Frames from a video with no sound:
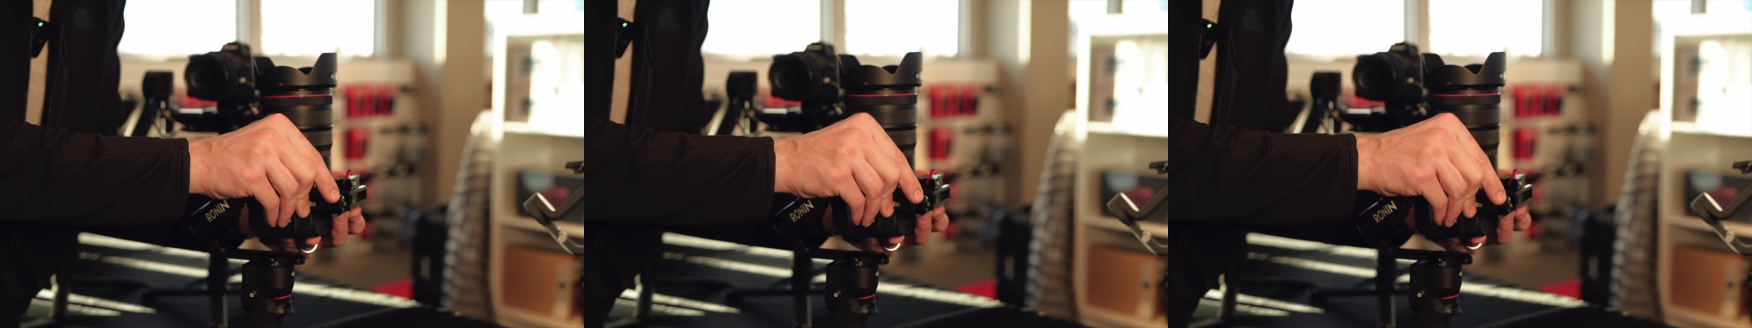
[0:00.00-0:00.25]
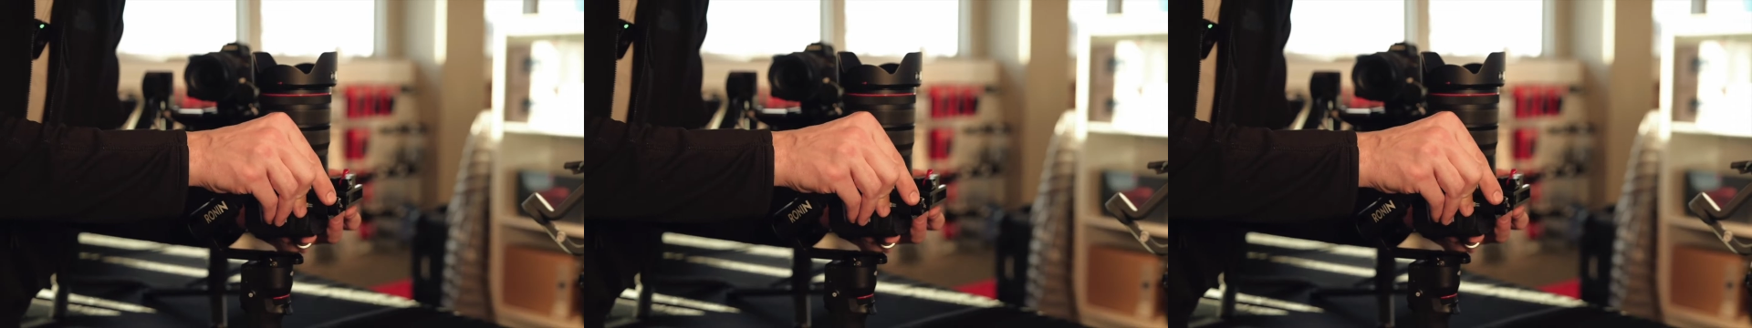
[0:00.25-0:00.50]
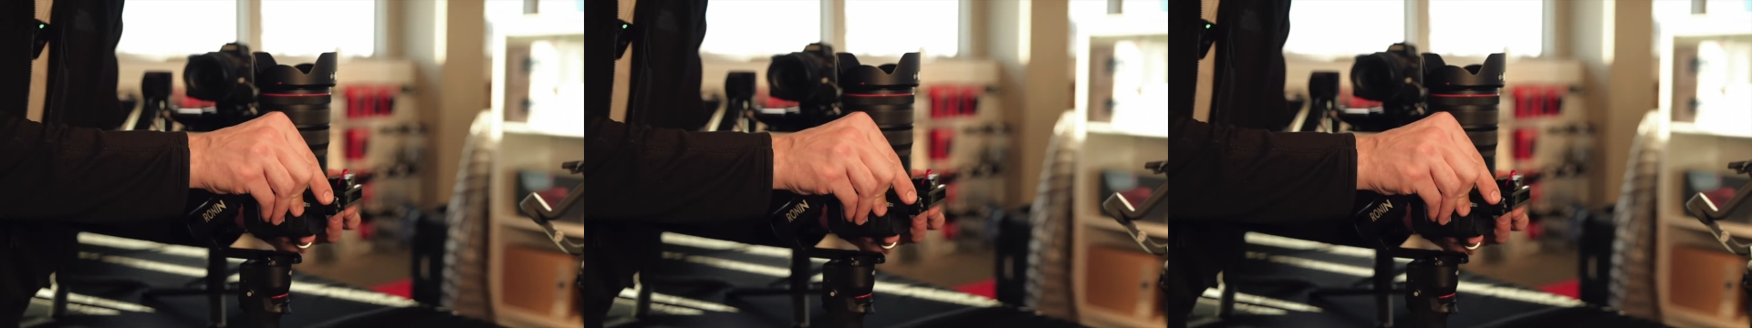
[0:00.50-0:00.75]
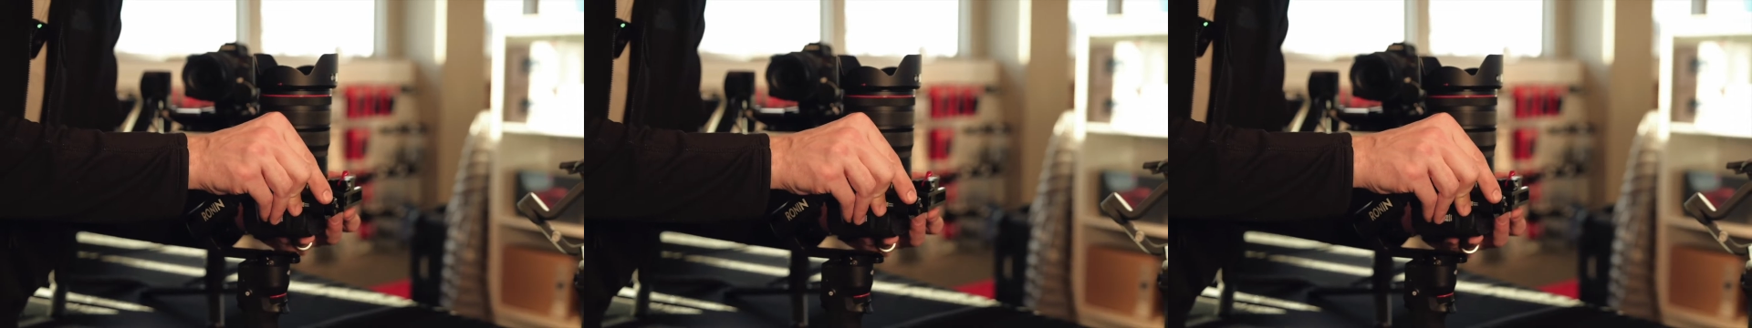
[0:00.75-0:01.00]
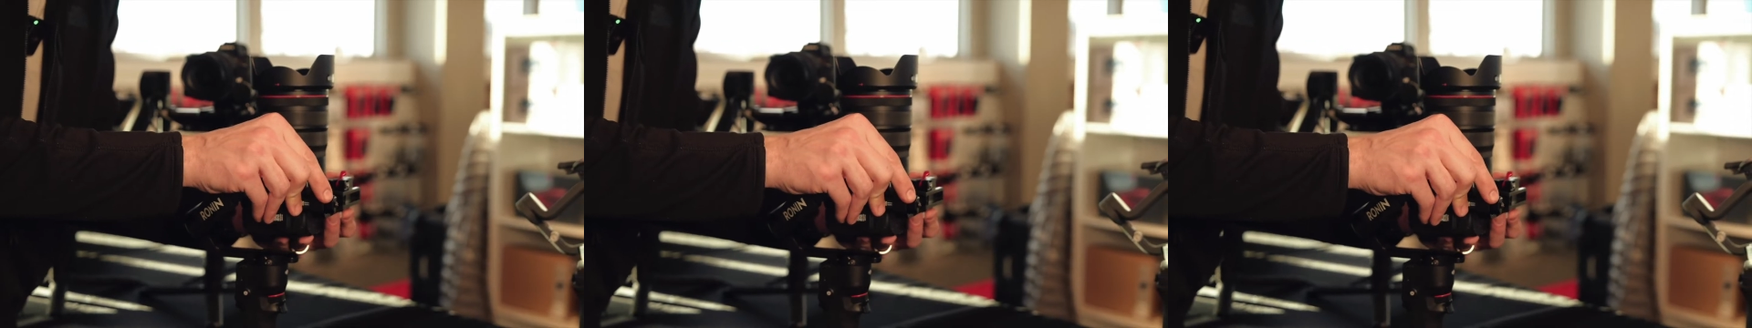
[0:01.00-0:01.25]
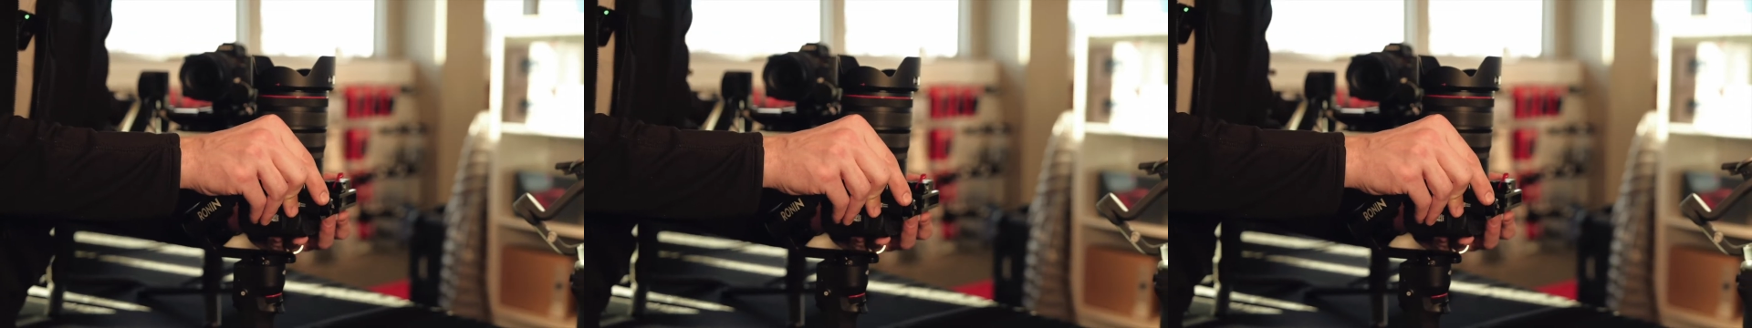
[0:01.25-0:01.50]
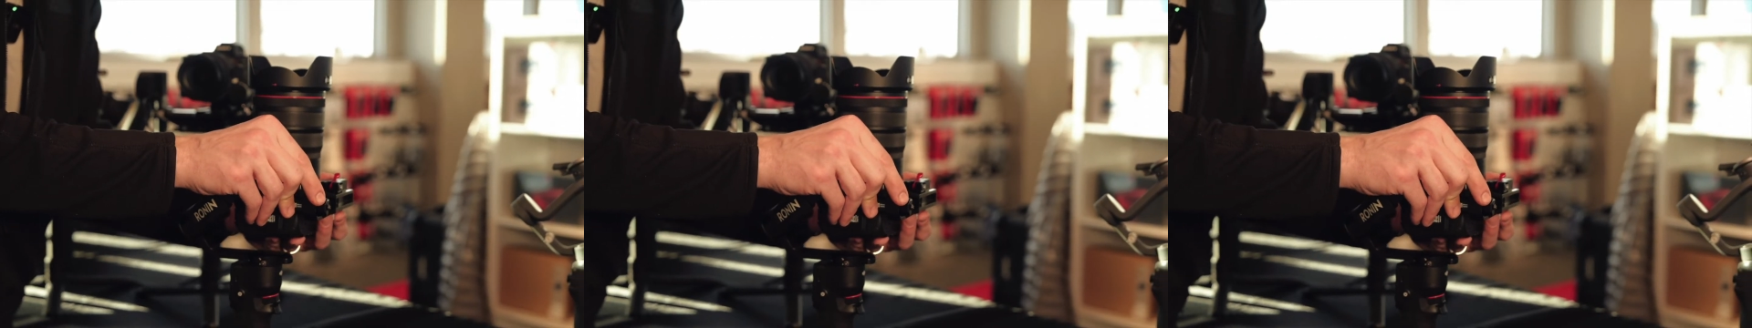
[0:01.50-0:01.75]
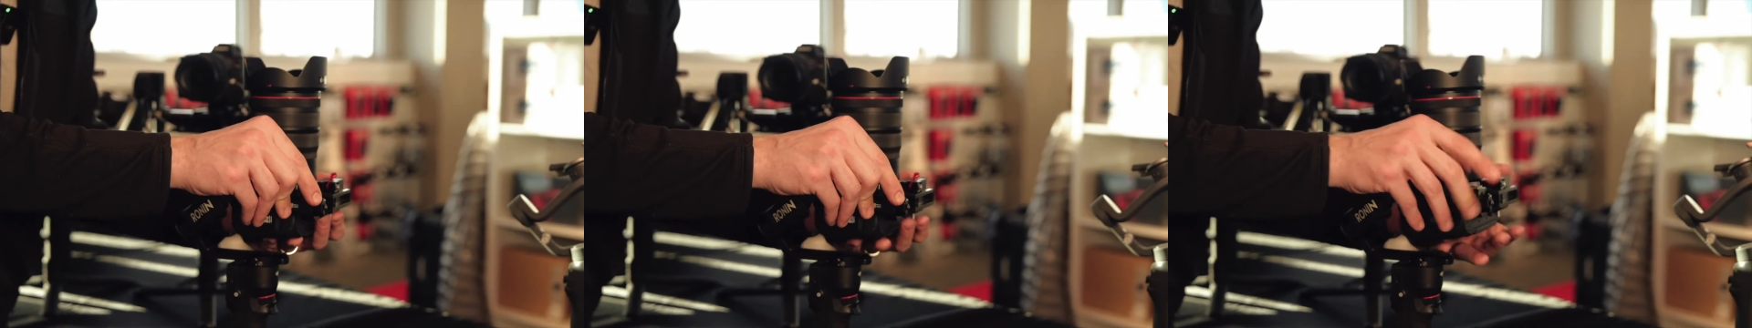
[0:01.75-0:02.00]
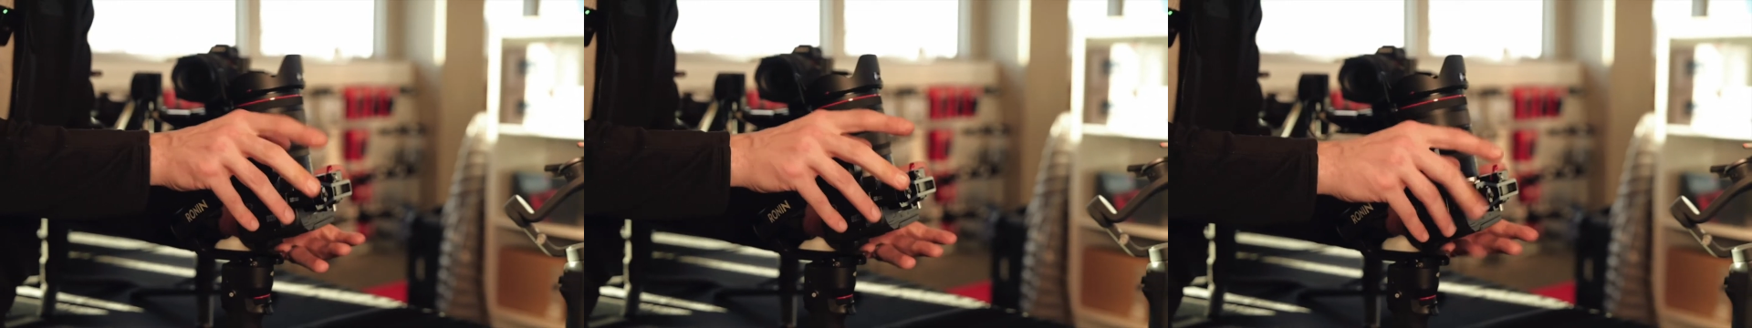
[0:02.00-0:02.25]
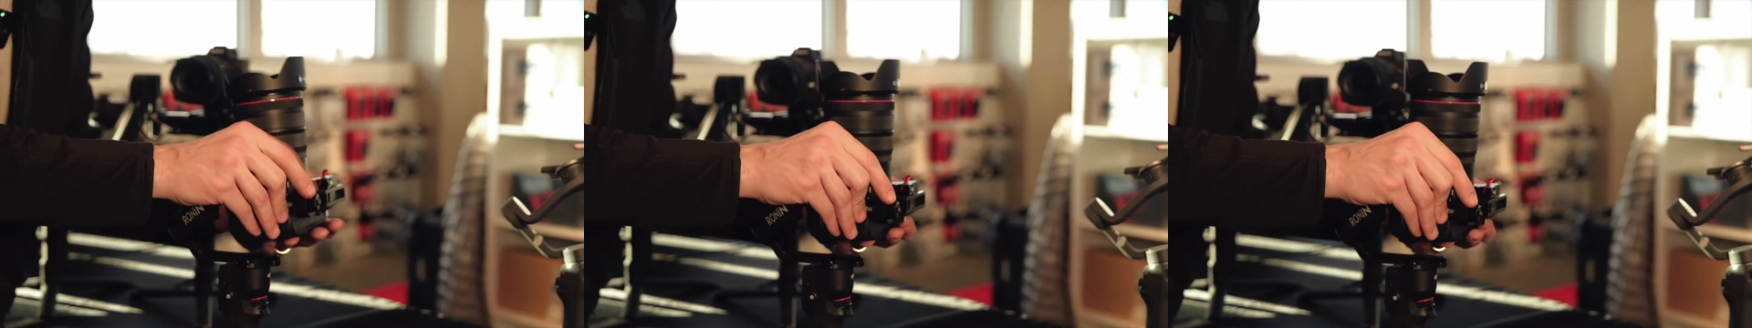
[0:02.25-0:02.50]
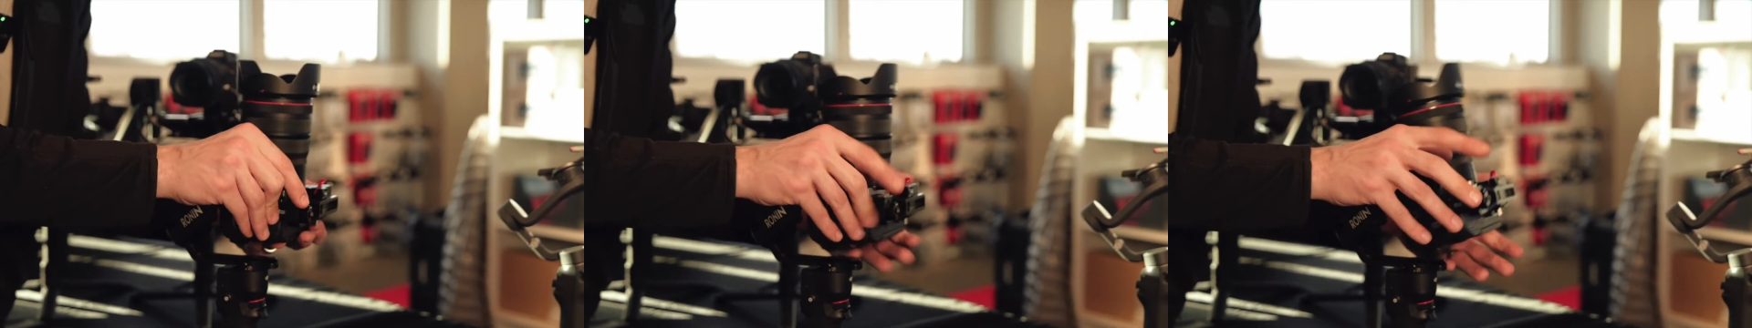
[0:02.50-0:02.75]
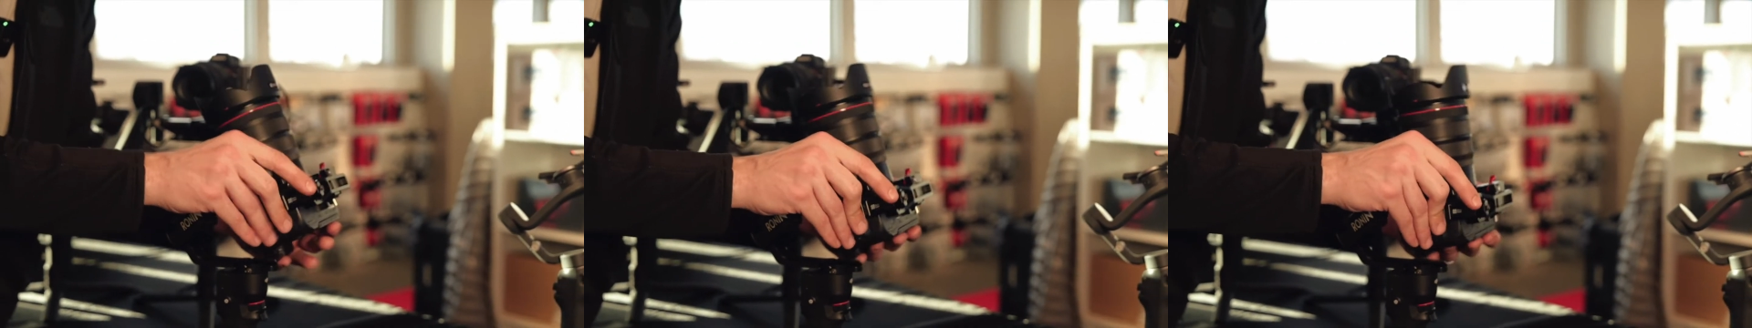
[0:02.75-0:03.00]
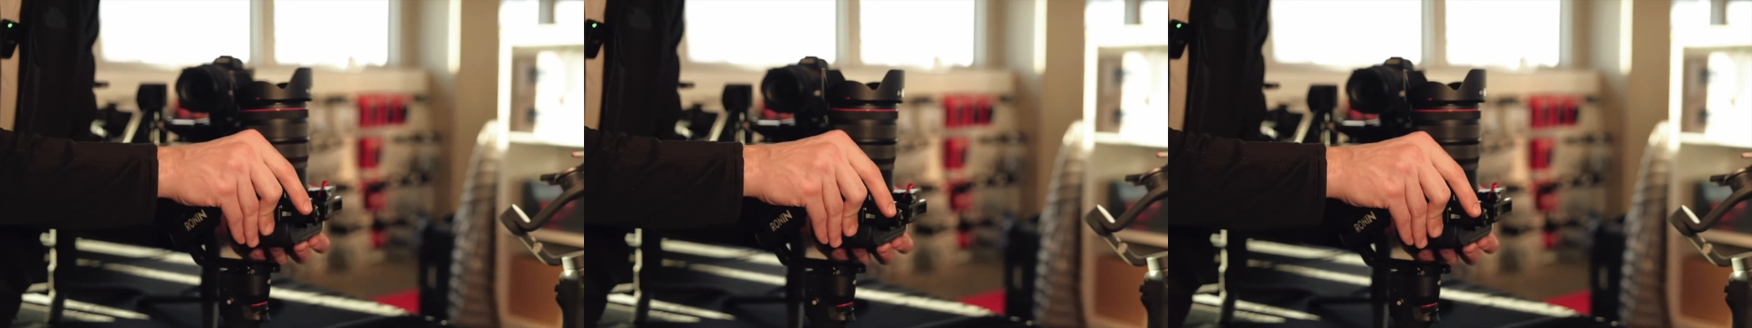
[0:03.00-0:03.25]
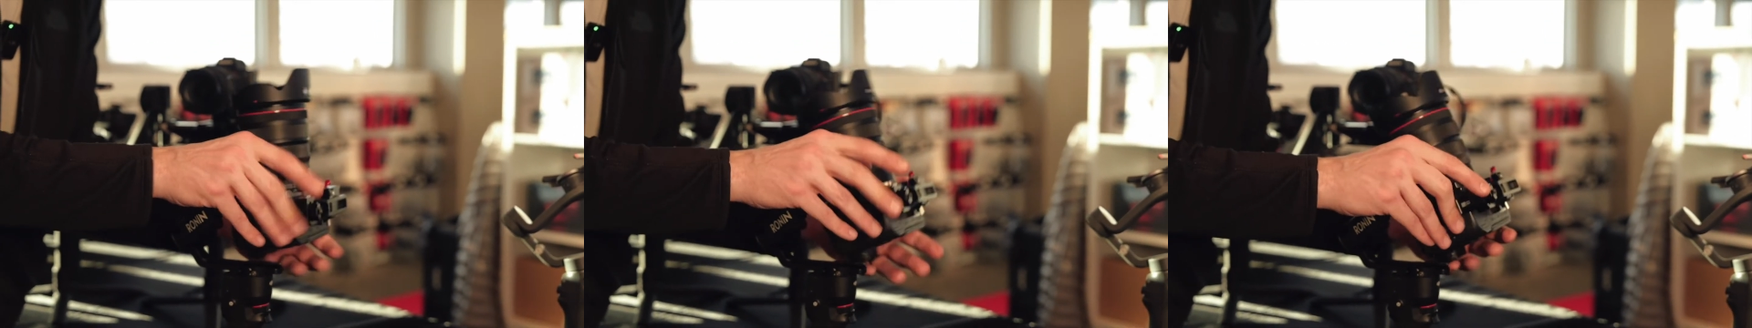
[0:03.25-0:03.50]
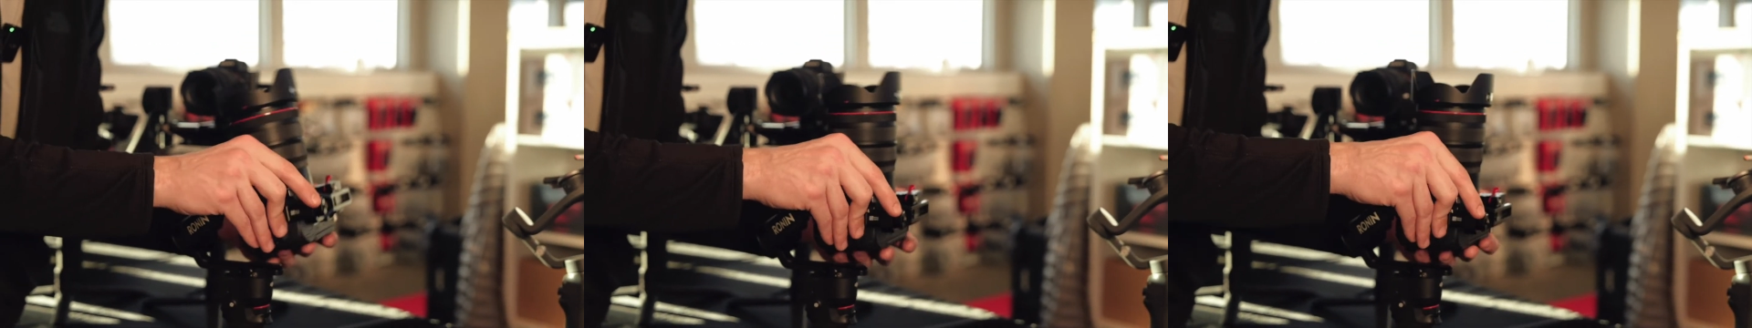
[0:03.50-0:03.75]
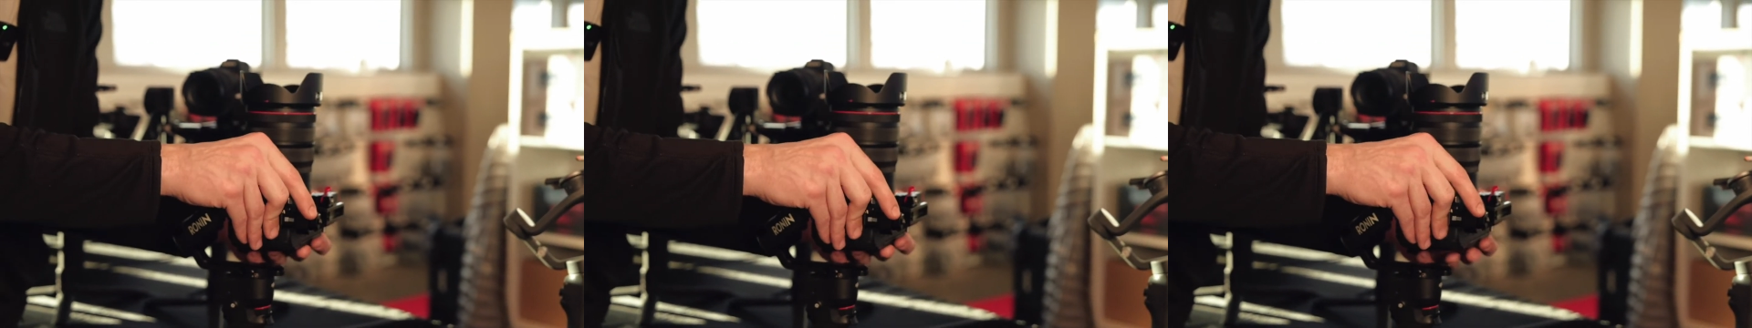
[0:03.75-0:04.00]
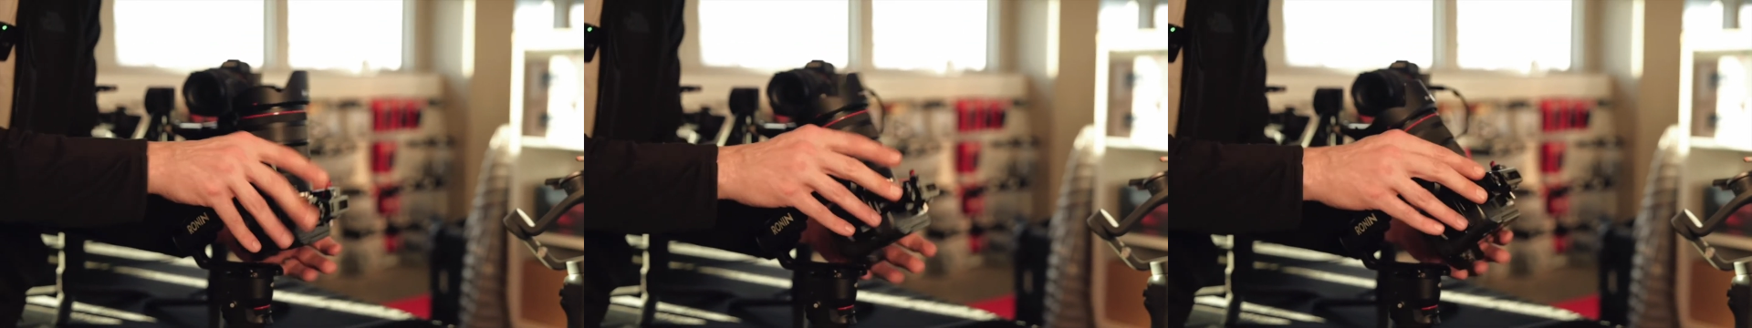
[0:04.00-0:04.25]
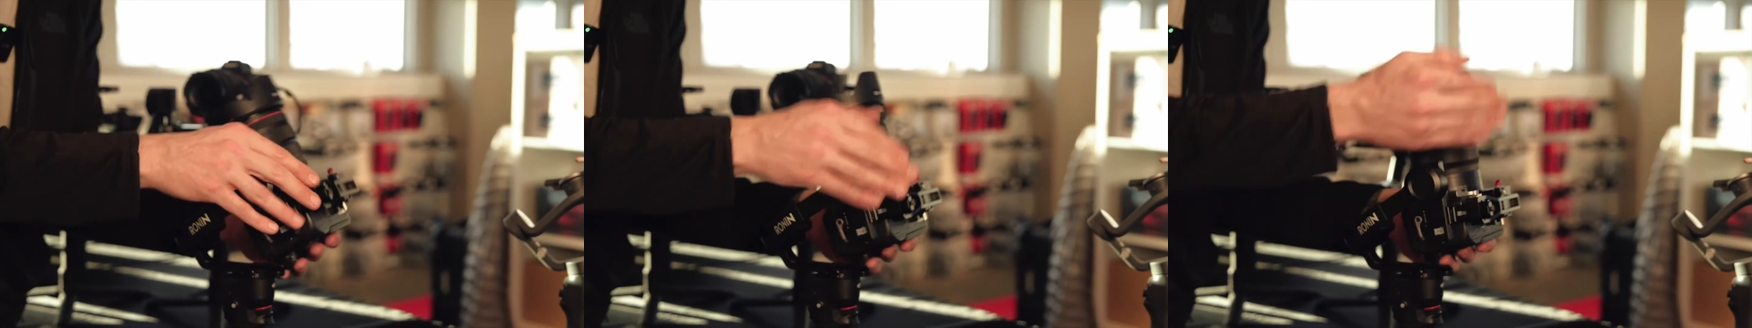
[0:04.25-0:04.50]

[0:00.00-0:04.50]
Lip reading: Nobody's mouth can be seen.